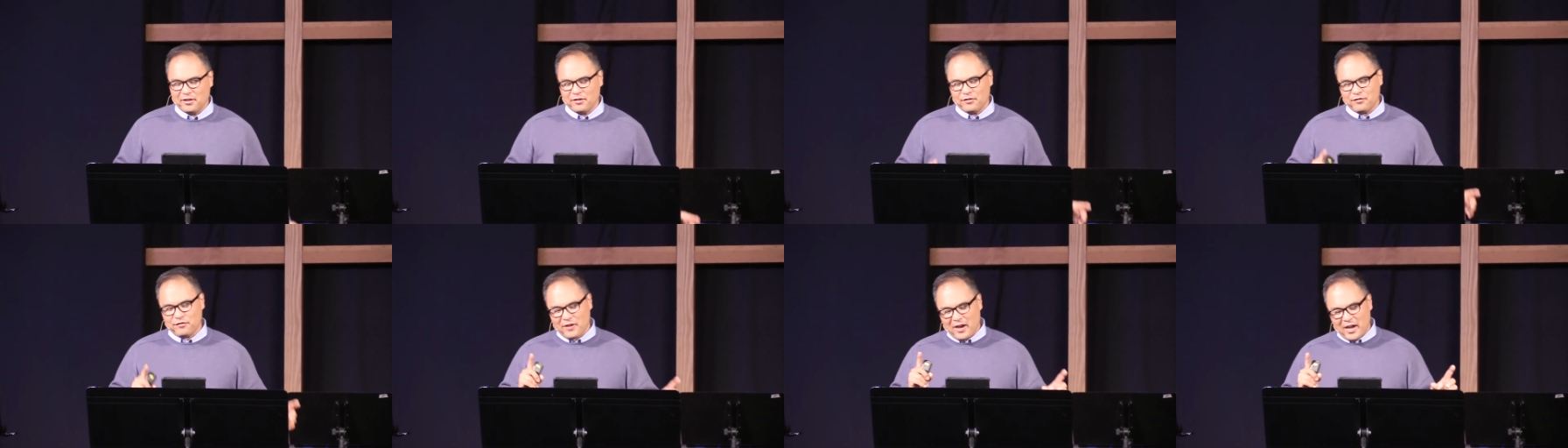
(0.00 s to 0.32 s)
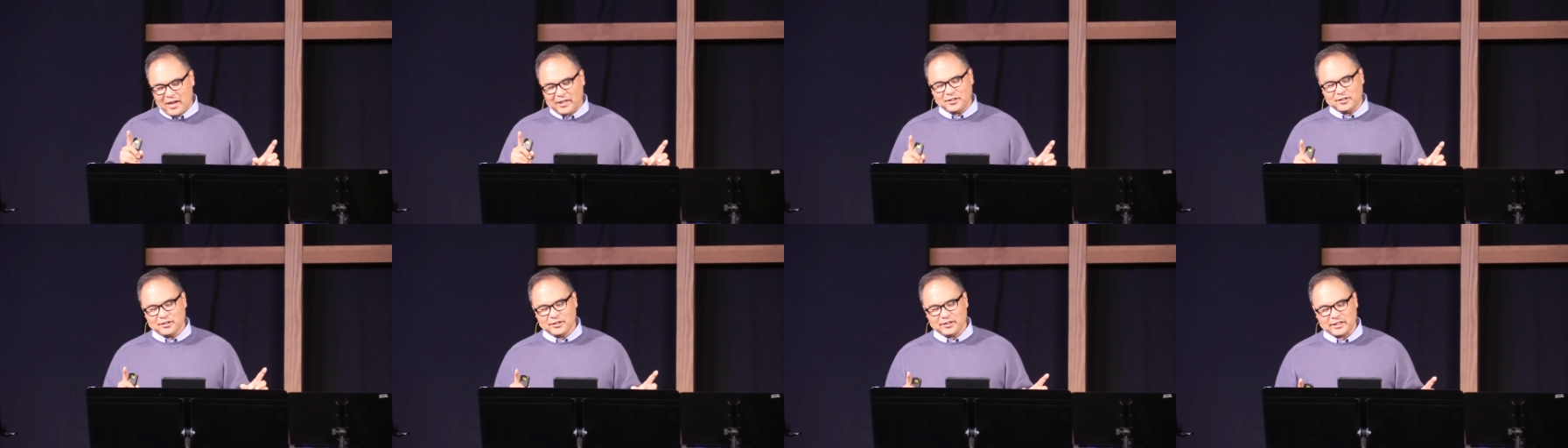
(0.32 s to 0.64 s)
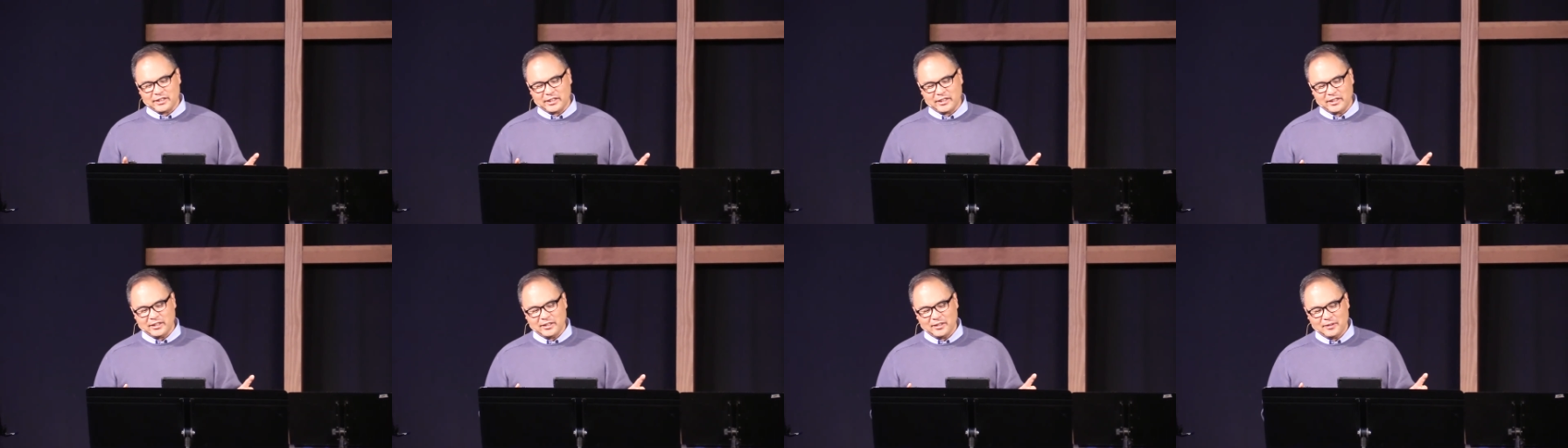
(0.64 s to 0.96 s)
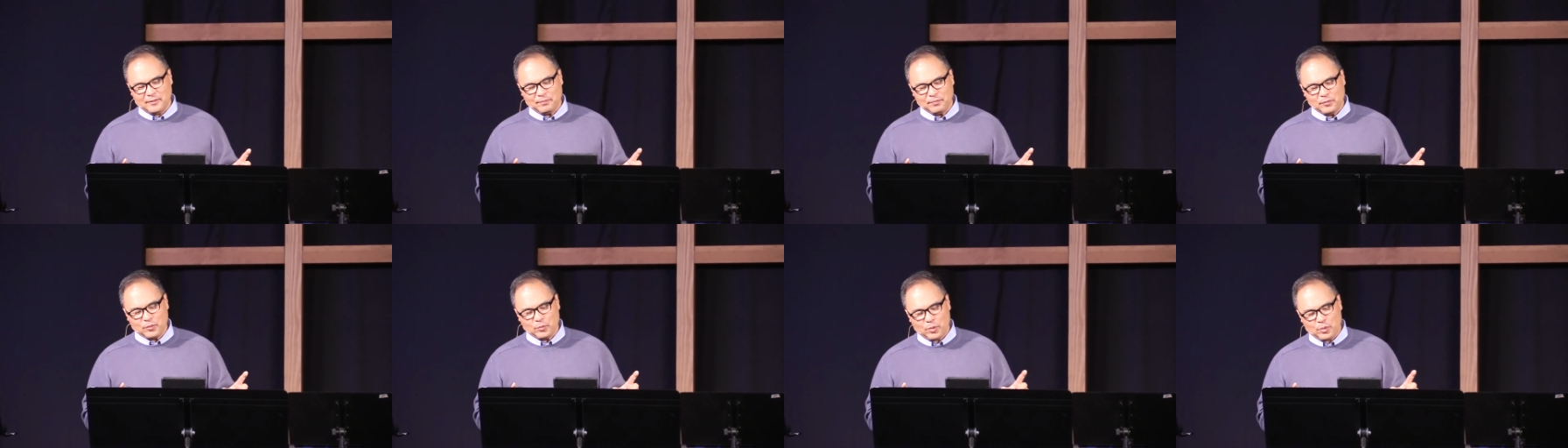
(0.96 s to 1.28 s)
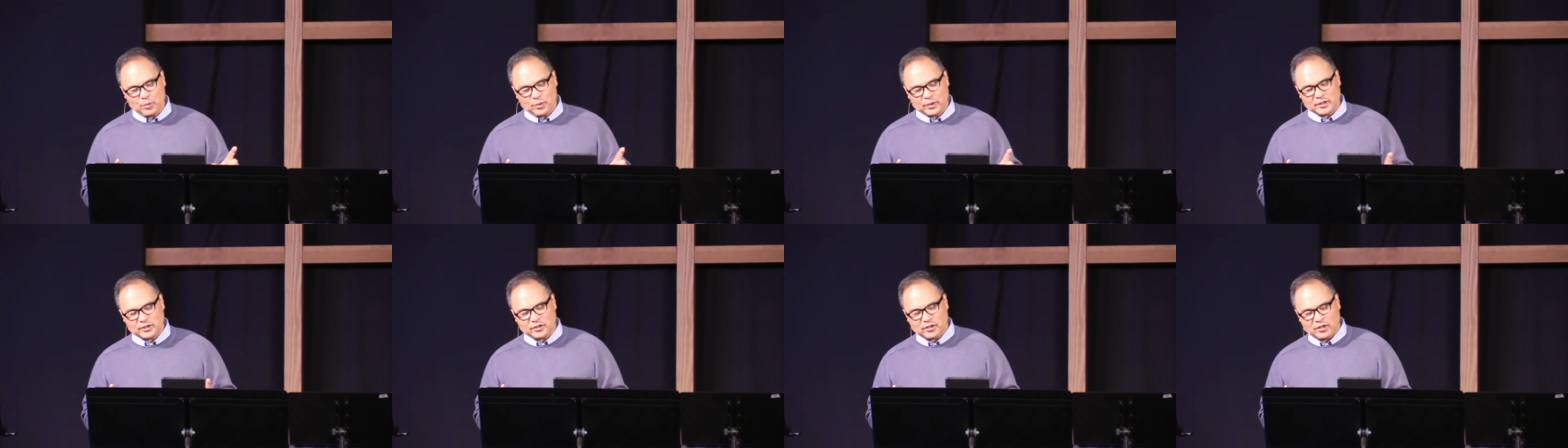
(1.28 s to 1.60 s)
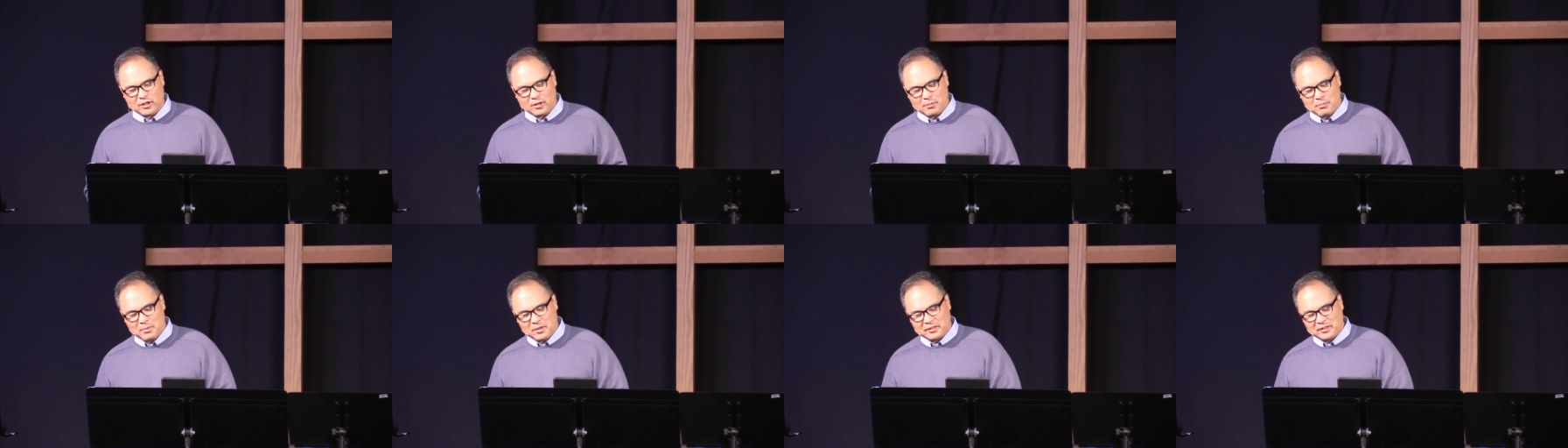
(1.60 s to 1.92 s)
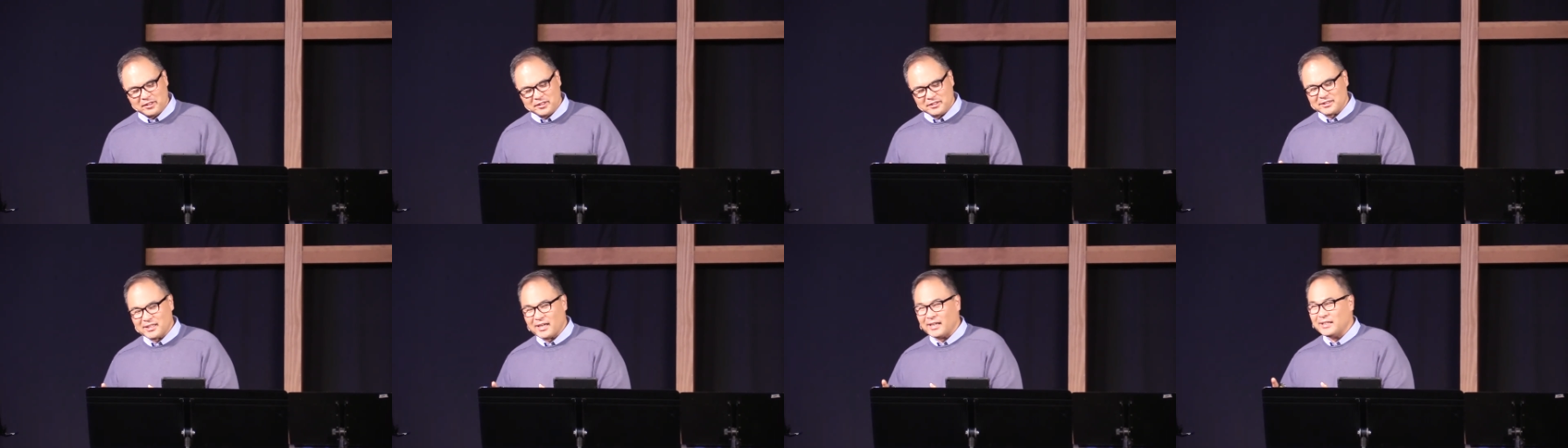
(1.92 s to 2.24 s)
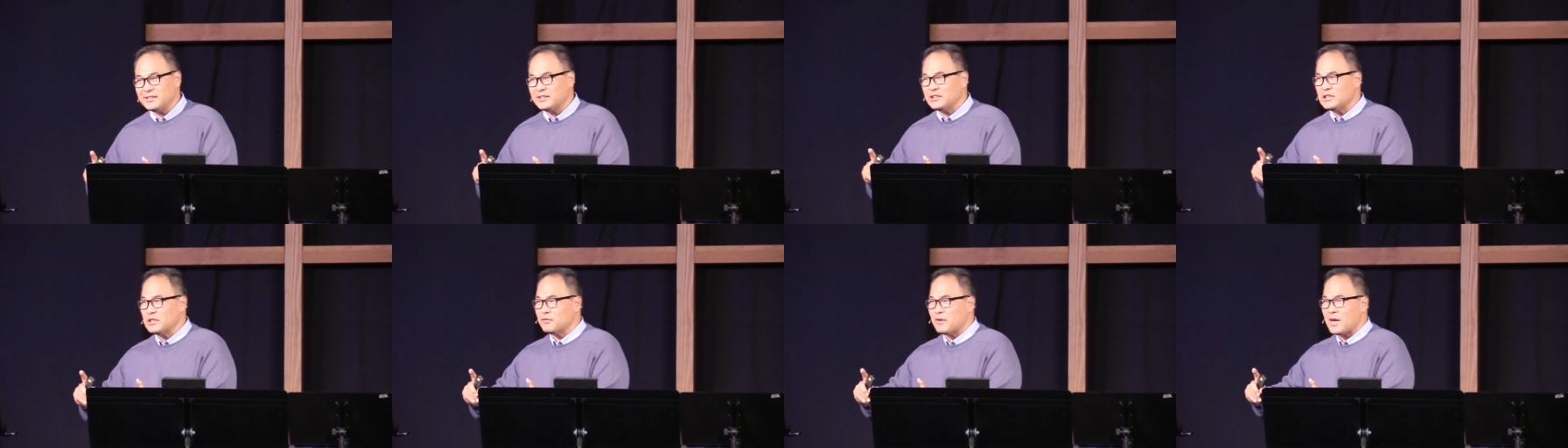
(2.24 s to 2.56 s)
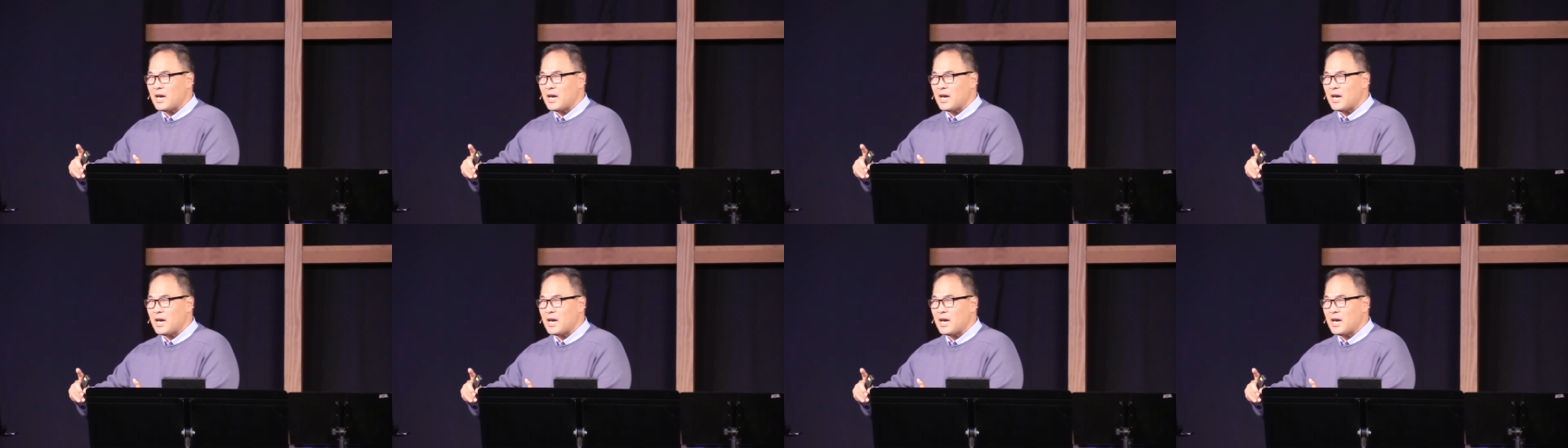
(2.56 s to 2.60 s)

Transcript: Finally, we want to talk about this idea of